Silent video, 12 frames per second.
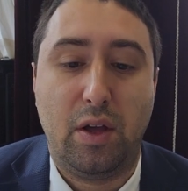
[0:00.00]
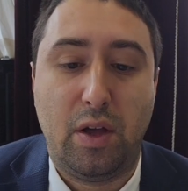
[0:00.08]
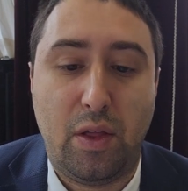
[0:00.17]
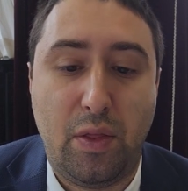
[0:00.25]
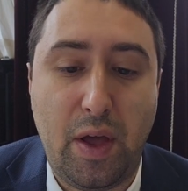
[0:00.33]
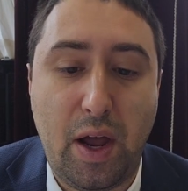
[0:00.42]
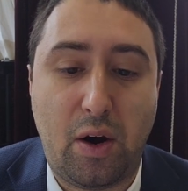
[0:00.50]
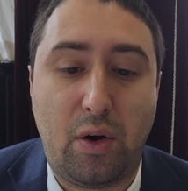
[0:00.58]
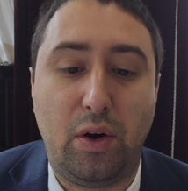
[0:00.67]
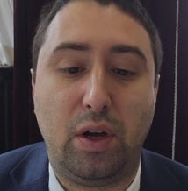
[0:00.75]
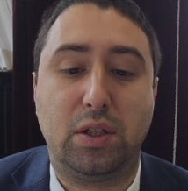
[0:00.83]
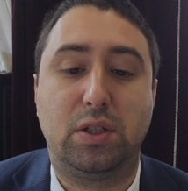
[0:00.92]

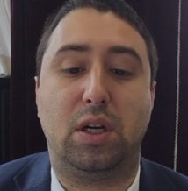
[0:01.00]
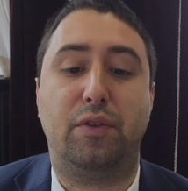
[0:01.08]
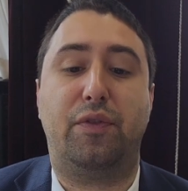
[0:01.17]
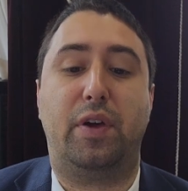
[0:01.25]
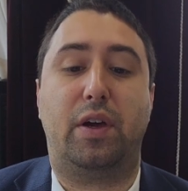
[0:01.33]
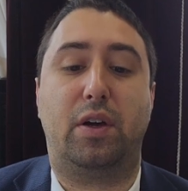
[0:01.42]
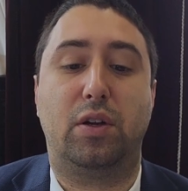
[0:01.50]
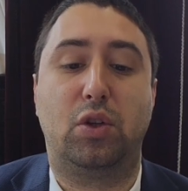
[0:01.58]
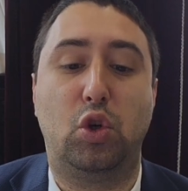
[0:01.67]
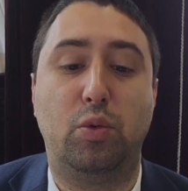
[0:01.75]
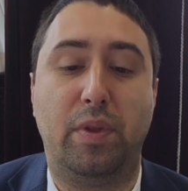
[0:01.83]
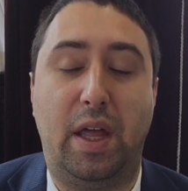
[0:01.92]
Their suffix
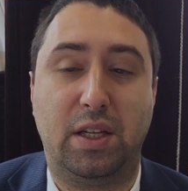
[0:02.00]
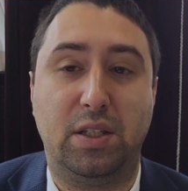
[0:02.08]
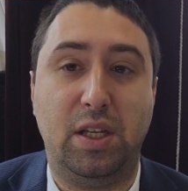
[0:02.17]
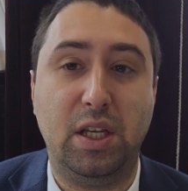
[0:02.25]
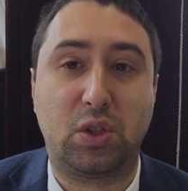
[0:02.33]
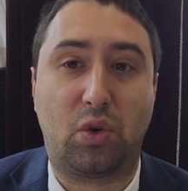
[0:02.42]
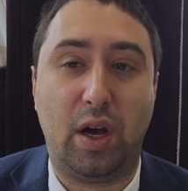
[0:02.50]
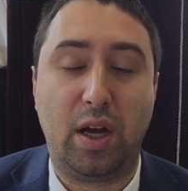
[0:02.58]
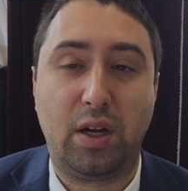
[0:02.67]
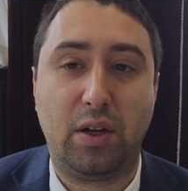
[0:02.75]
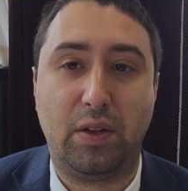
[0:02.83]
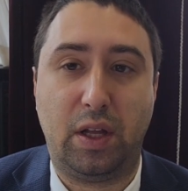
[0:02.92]
tuma that is dizrak,
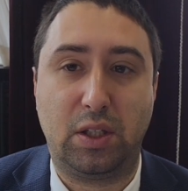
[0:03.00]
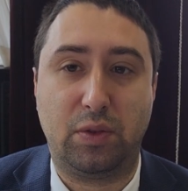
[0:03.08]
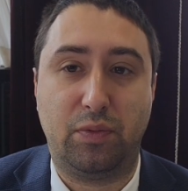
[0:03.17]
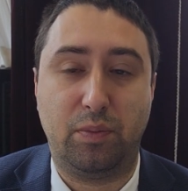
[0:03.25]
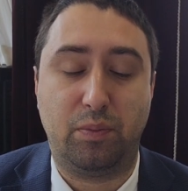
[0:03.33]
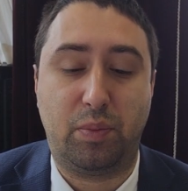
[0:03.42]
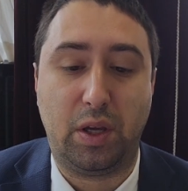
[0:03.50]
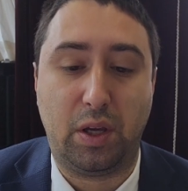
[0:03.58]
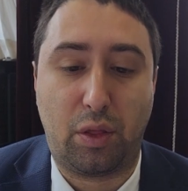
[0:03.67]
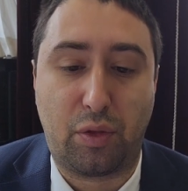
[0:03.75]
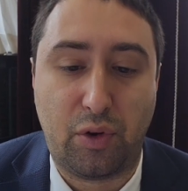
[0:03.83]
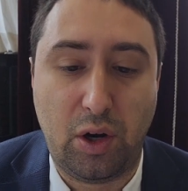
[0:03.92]
that's being
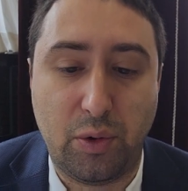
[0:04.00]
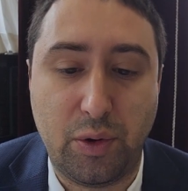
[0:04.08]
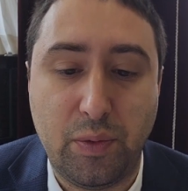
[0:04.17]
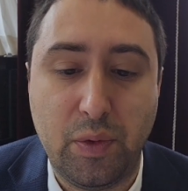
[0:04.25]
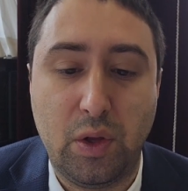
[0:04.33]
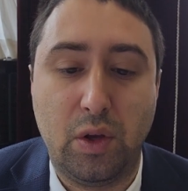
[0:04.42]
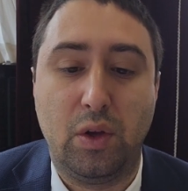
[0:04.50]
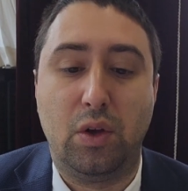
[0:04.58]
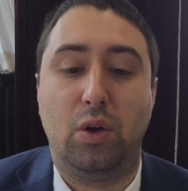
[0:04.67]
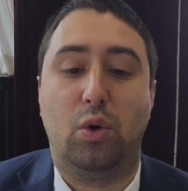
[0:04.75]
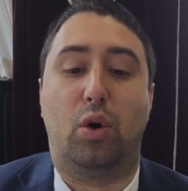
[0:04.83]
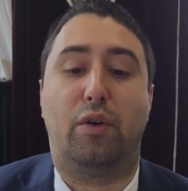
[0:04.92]
thrown
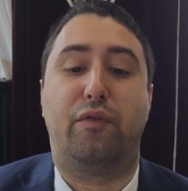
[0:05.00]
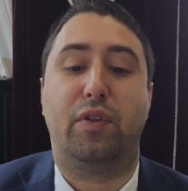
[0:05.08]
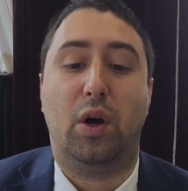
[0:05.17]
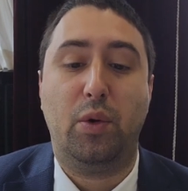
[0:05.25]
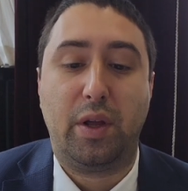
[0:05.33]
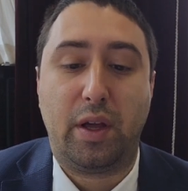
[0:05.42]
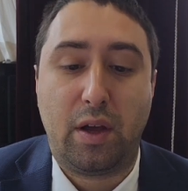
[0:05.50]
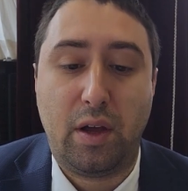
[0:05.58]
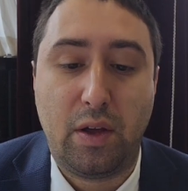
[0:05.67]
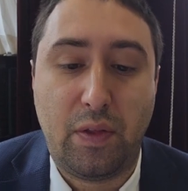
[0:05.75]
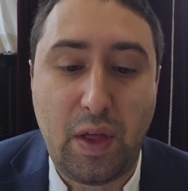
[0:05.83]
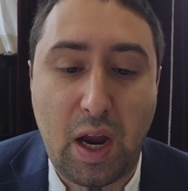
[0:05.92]
or floating,
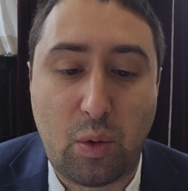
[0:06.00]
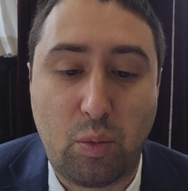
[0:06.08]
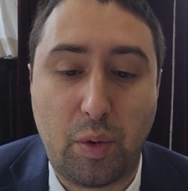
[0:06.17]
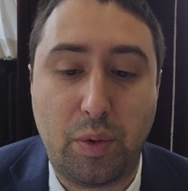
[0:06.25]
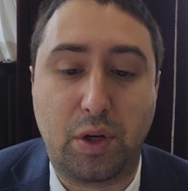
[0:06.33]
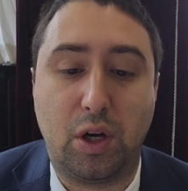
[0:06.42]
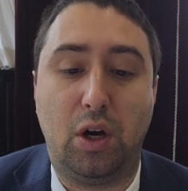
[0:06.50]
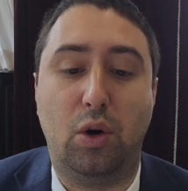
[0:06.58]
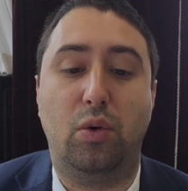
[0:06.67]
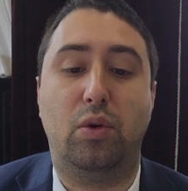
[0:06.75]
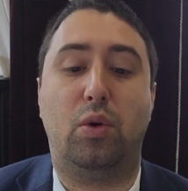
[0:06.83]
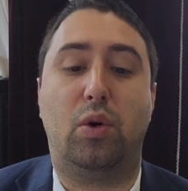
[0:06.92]
there we would
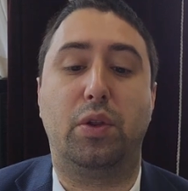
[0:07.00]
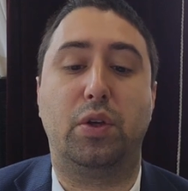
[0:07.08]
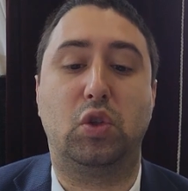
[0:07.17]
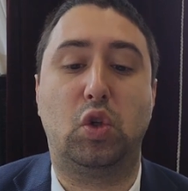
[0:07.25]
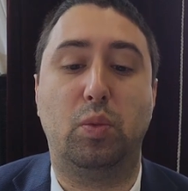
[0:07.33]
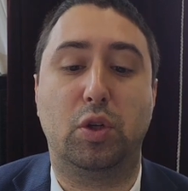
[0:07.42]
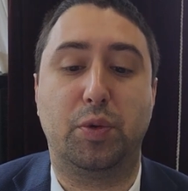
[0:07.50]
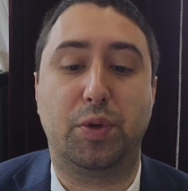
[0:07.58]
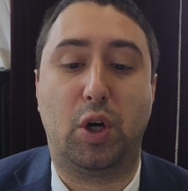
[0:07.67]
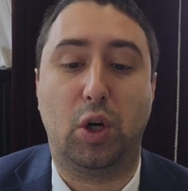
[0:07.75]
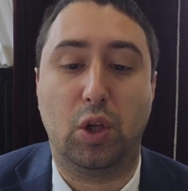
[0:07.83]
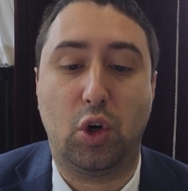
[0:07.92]
go, all these tumas we would
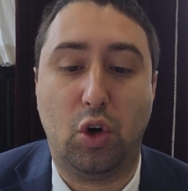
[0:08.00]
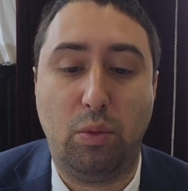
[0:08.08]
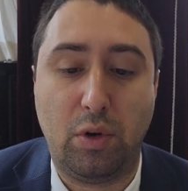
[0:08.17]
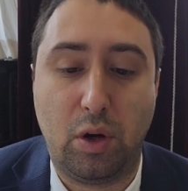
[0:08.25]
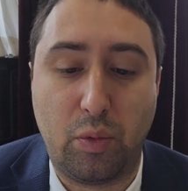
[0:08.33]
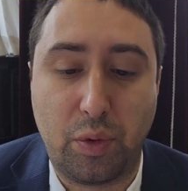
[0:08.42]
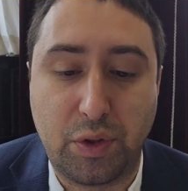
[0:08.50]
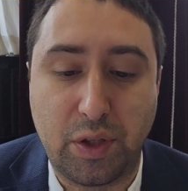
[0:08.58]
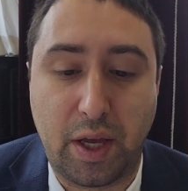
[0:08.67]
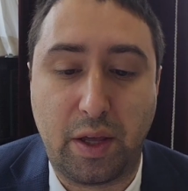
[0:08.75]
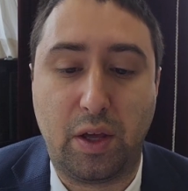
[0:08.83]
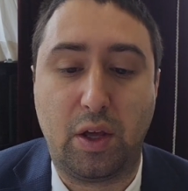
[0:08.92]
go l'chumra, we'd
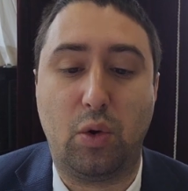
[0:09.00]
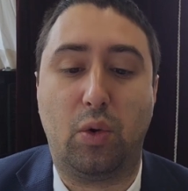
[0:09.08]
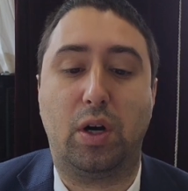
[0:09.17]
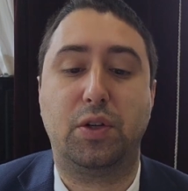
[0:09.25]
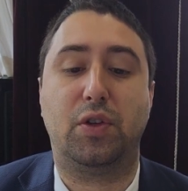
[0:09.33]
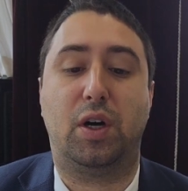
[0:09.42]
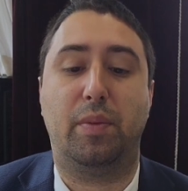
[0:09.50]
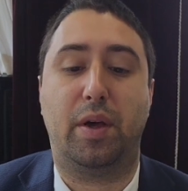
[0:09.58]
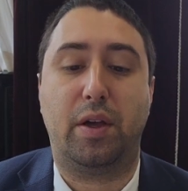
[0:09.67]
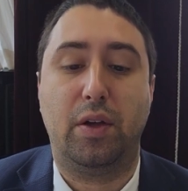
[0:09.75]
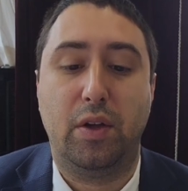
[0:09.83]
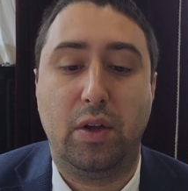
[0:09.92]
say you are
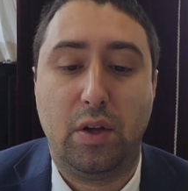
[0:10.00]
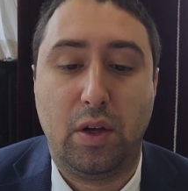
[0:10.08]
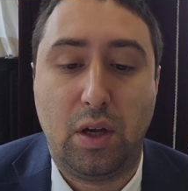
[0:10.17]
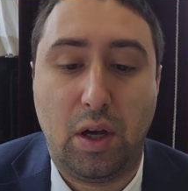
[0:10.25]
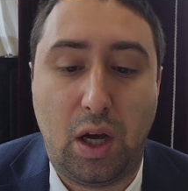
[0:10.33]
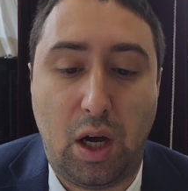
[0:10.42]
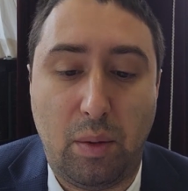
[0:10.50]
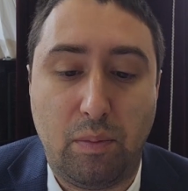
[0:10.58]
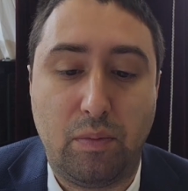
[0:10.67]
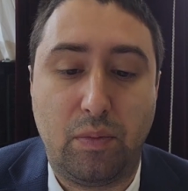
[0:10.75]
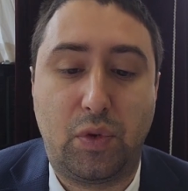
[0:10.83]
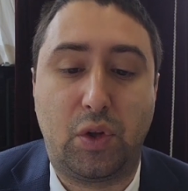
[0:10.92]
tamei.
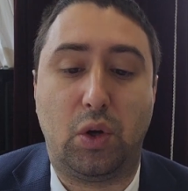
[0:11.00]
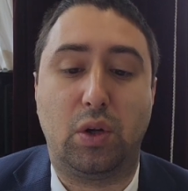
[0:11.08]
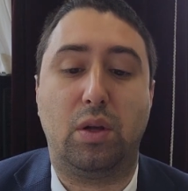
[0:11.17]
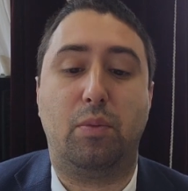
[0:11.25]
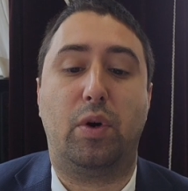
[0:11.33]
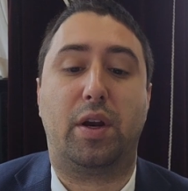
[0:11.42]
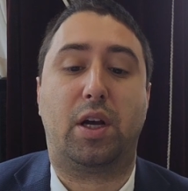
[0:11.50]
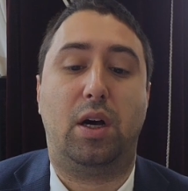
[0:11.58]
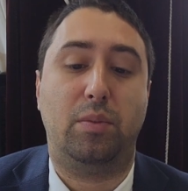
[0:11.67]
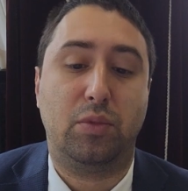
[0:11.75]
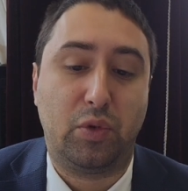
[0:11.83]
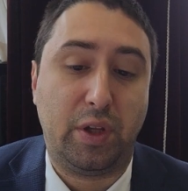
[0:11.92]
It's only when it
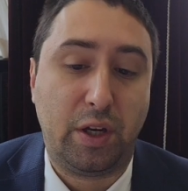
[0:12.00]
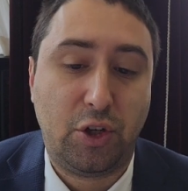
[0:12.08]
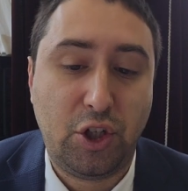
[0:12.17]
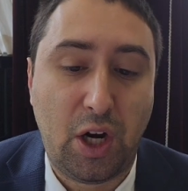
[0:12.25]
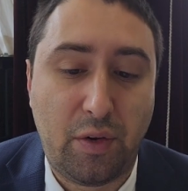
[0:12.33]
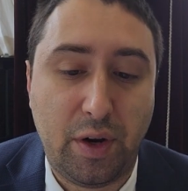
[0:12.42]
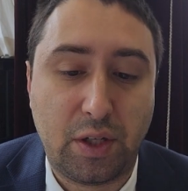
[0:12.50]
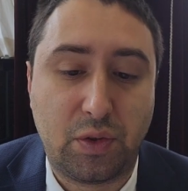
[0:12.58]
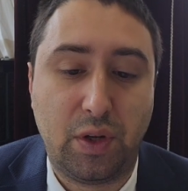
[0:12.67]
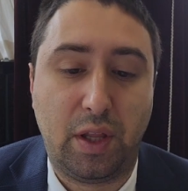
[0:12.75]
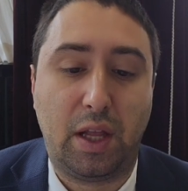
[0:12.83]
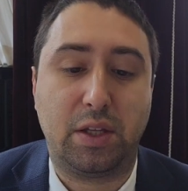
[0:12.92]
comes really to sheretz,
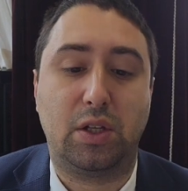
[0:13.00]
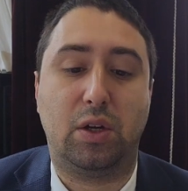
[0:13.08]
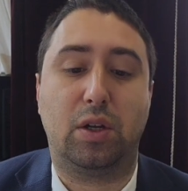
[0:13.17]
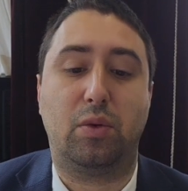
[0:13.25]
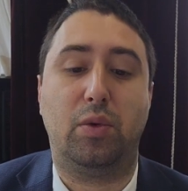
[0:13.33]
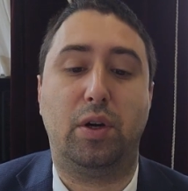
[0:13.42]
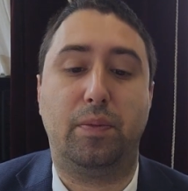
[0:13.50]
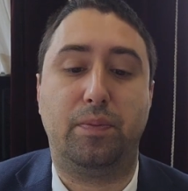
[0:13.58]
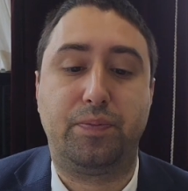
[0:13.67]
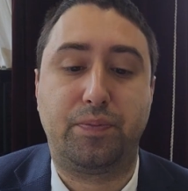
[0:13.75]
really, that's the only one.